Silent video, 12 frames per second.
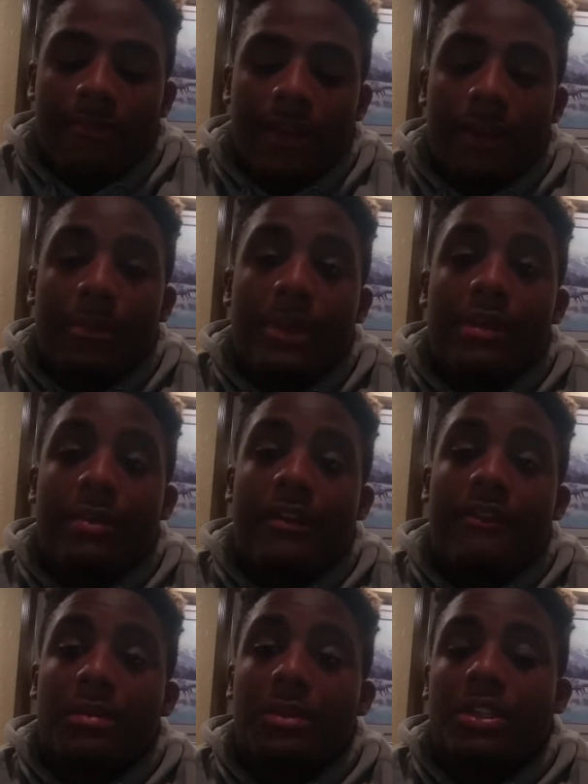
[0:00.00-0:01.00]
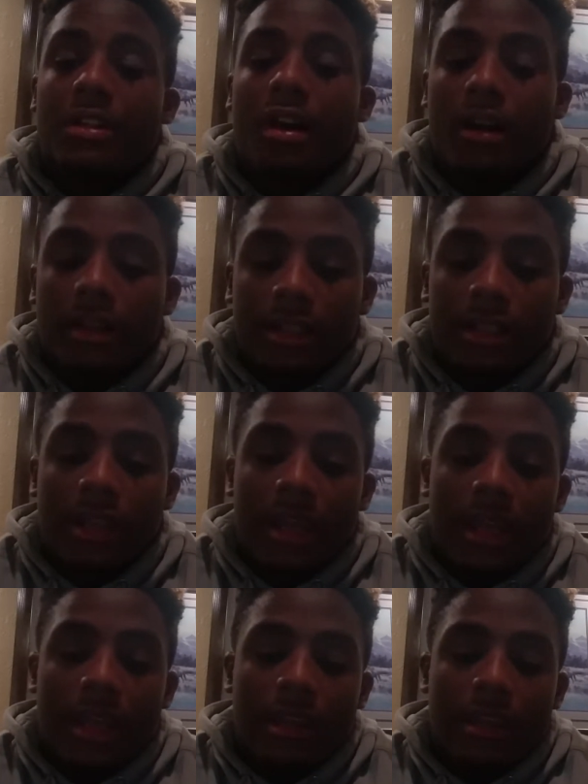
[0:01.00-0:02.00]
me and my family talked,
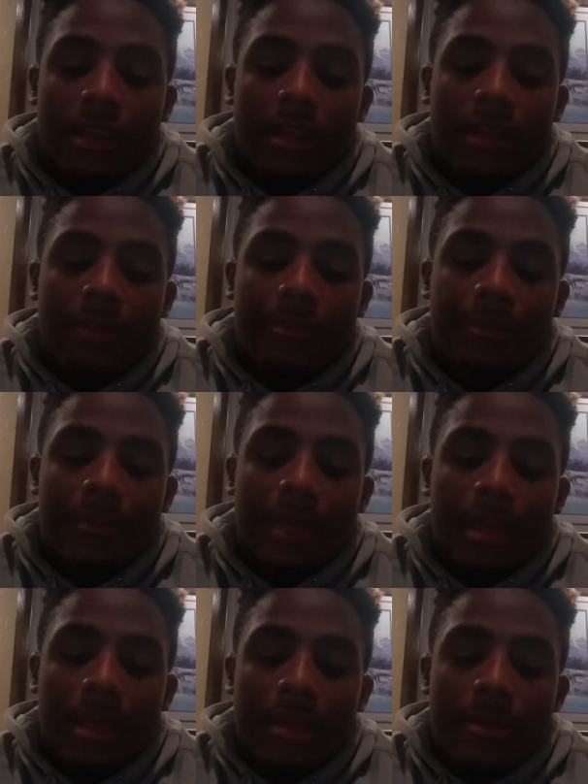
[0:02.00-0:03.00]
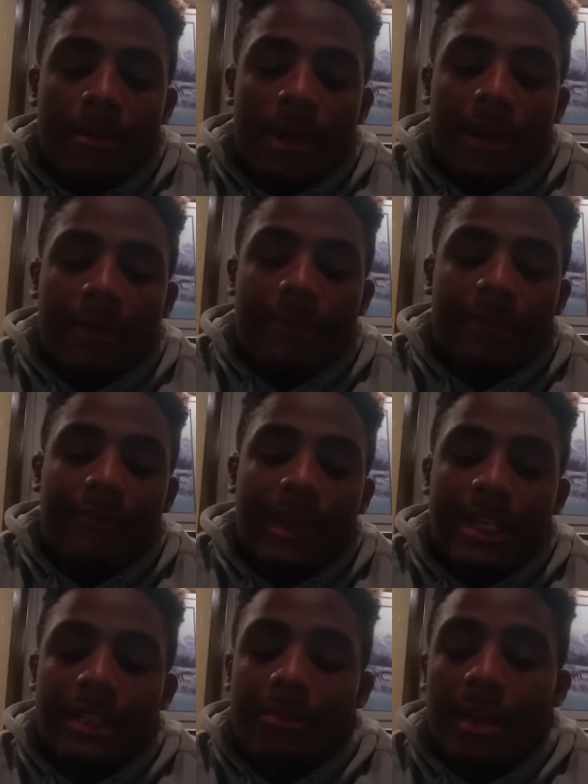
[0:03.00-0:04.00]
and my
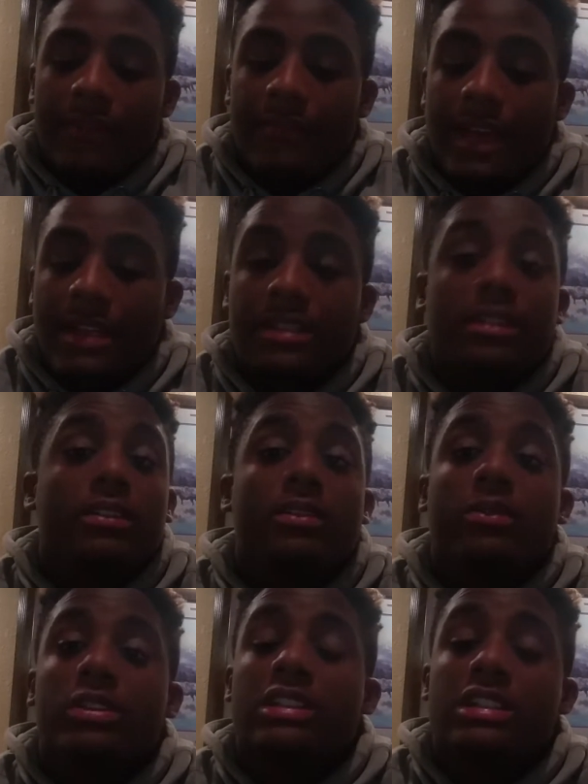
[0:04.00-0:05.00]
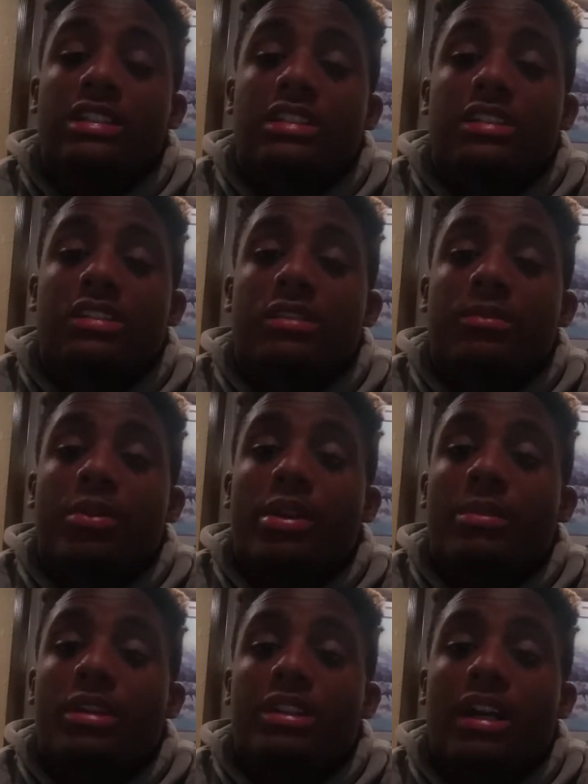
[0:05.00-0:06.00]
FAFSA, which is pretty
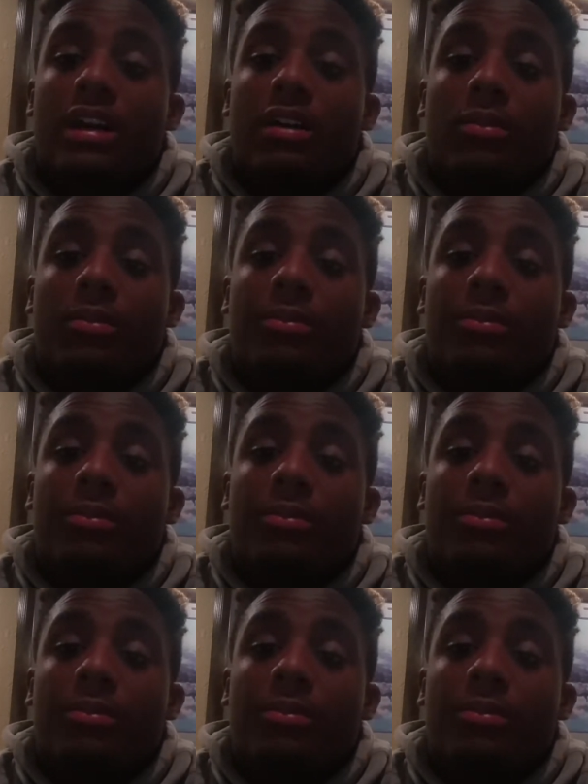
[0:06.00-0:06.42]
much how